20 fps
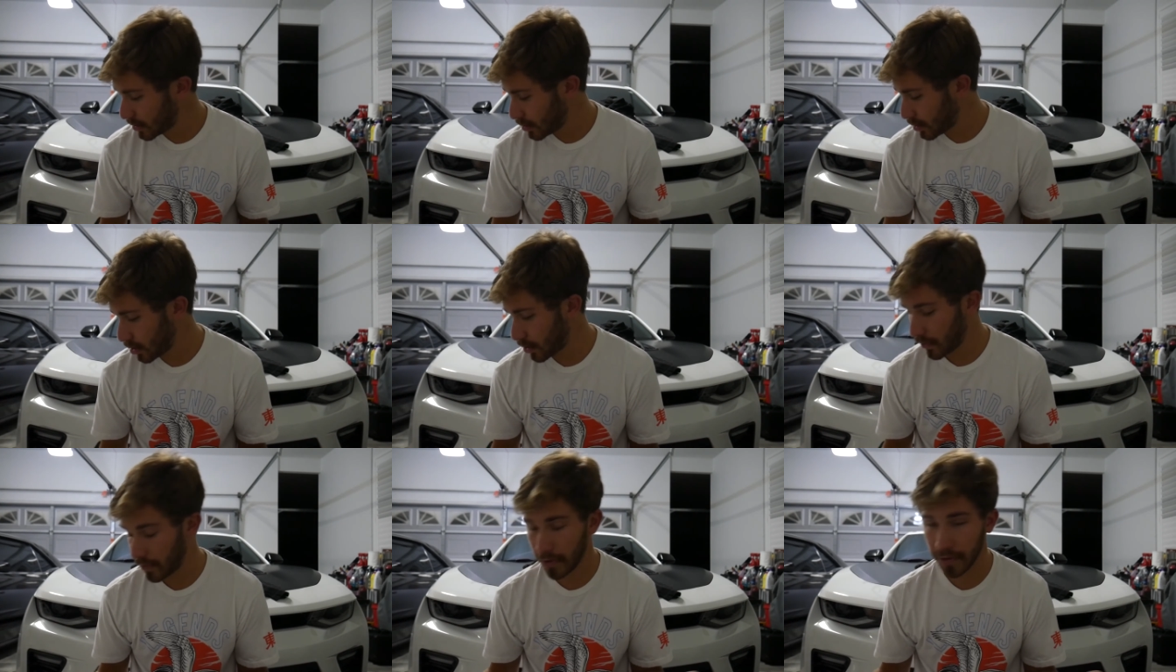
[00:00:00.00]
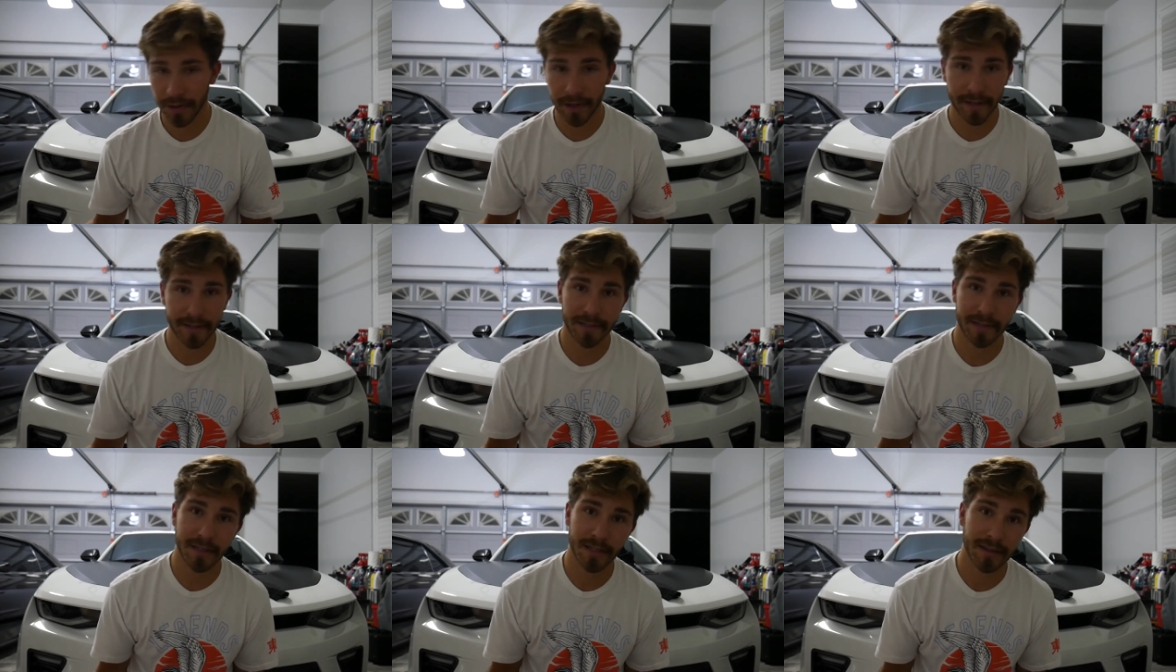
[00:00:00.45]
Hopefully you
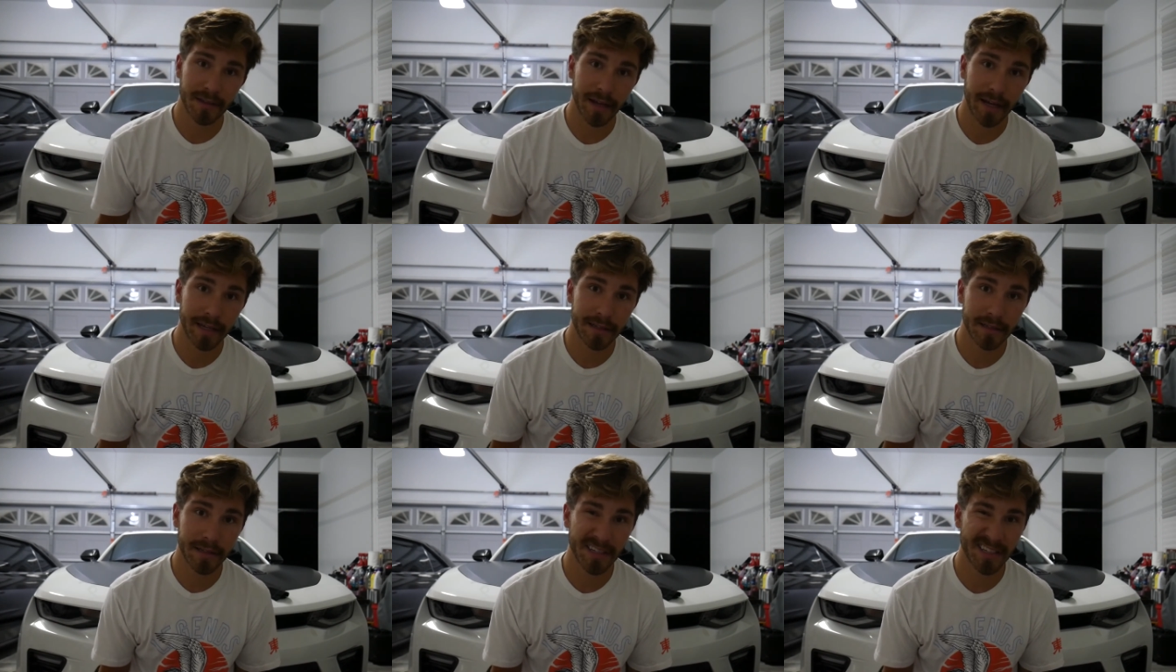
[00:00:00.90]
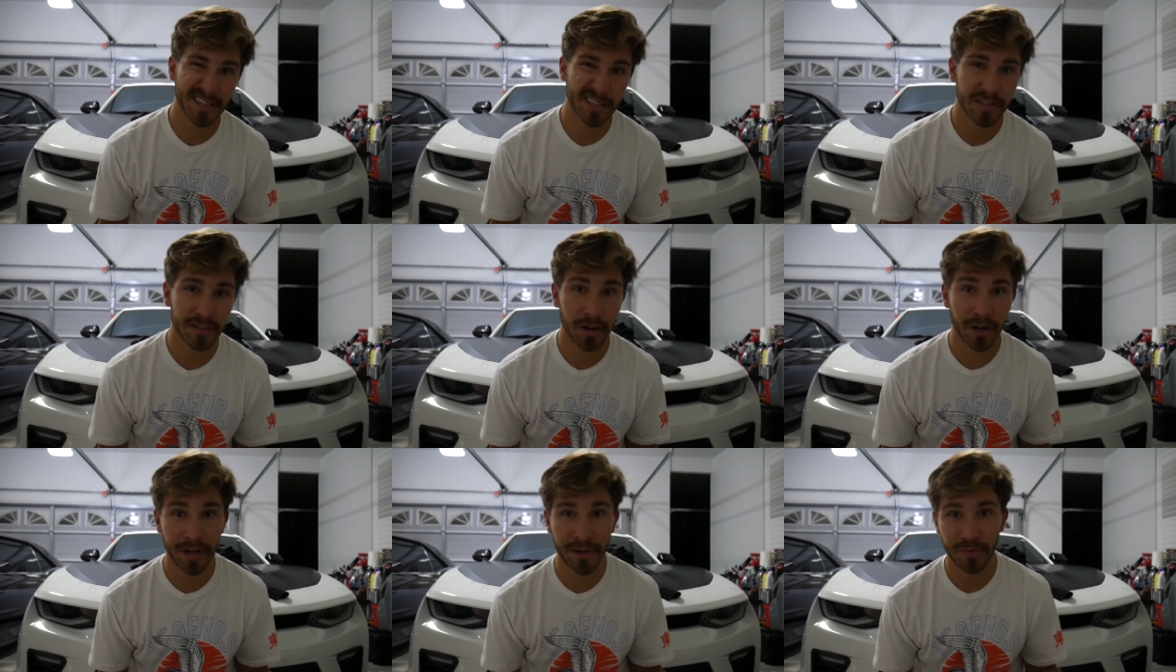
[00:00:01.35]
guys did like this.
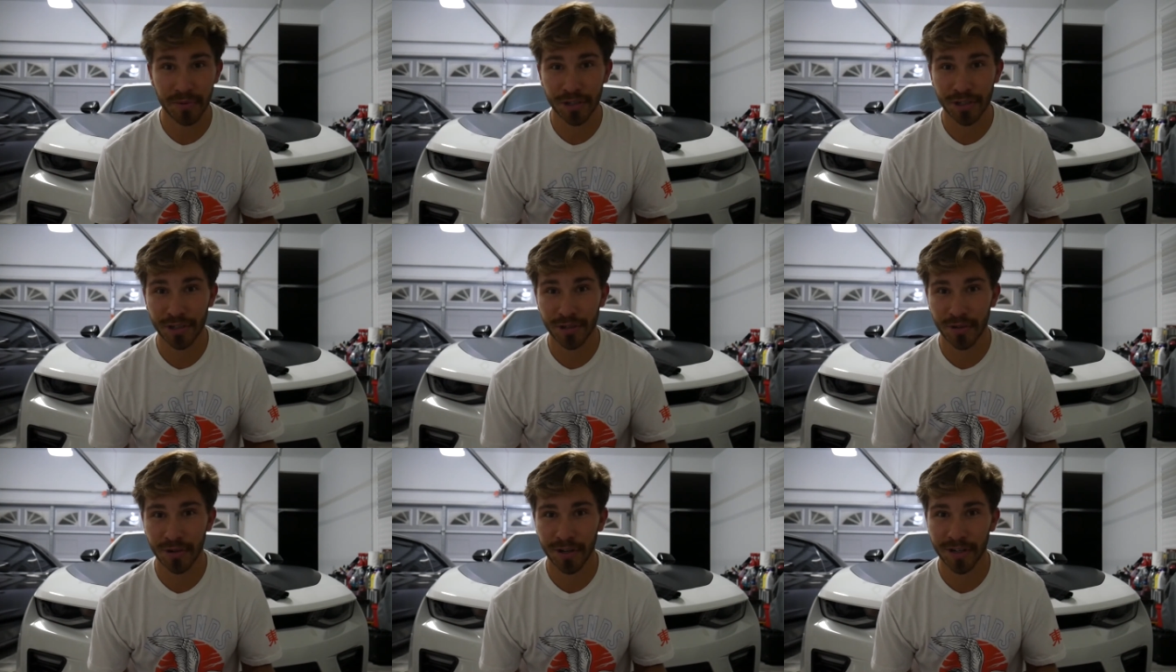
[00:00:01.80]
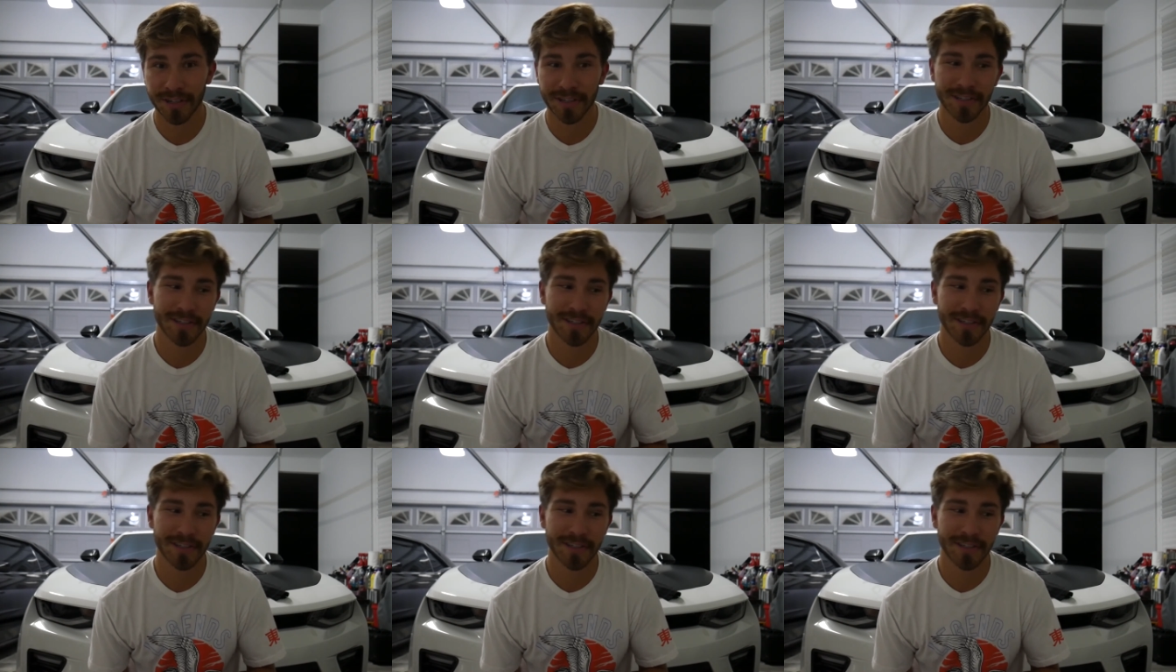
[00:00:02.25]
Sorry it was short.